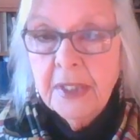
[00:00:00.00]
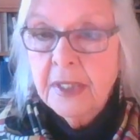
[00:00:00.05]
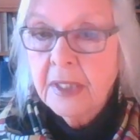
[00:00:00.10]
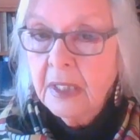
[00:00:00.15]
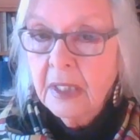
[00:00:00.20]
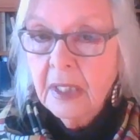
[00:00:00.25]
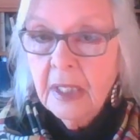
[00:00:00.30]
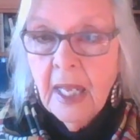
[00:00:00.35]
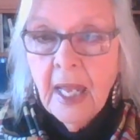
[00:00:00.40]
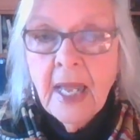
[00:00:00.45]
It's a
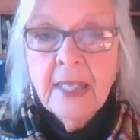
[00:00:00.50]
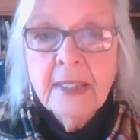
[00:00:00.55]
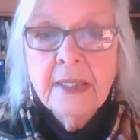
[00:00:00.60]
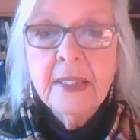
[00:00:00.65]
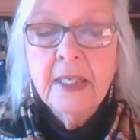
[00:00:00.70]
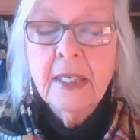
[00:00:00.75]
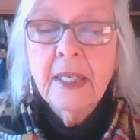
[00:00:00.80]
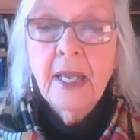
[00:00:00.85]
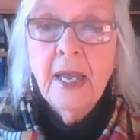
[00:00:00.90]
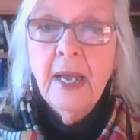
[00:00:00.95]

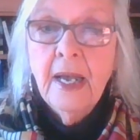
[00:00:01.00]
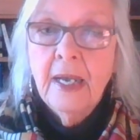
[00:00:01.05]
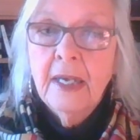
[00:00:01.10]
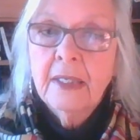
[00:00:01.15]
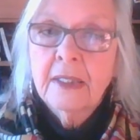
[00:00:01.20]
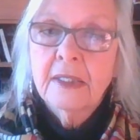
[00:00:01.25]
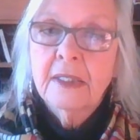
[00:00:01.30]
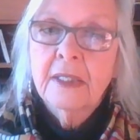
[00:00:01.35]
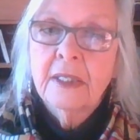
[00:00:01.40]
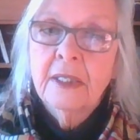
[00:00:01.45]
classic
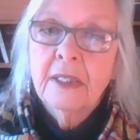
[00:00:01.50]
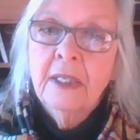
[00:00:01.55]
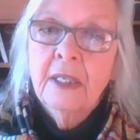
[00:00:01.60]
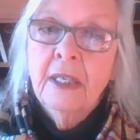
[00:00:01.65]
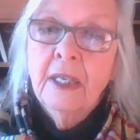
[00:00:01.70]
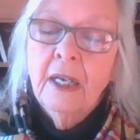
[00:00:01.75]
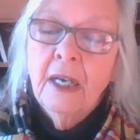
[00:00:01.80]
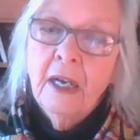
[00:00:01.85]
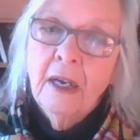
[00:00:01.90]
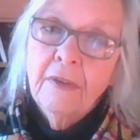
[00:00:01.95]
act
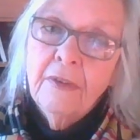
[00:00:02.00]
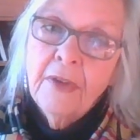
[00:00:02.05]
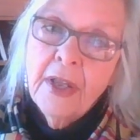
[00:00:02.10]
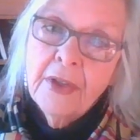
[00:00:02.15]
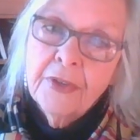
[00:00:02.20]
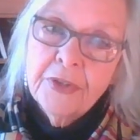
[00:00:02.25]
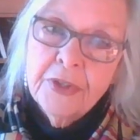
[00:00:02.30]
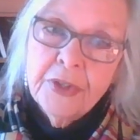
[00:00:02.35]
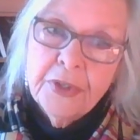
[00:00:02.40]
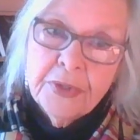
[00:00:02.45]
of
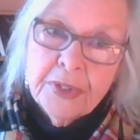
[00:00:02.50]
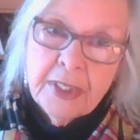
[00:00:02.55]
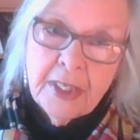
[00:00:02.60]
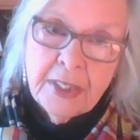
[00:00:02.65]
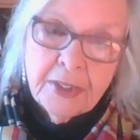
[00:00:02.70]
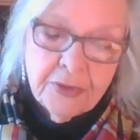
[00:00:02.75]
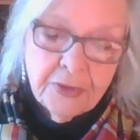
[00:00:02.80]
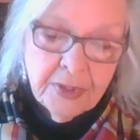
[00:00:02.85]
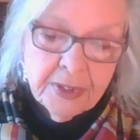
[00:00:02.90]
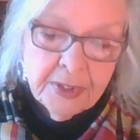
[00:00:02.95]

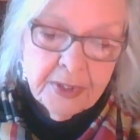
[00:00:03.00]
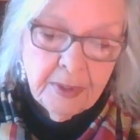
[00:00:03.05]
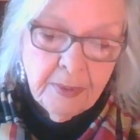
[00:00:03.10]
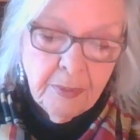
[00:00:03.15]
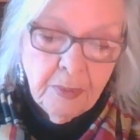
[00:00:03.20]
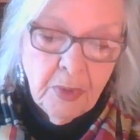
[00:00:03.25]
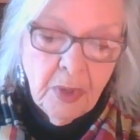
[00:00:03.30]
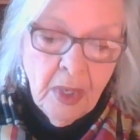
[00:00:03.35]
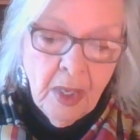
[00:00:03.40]
ethnocentrism.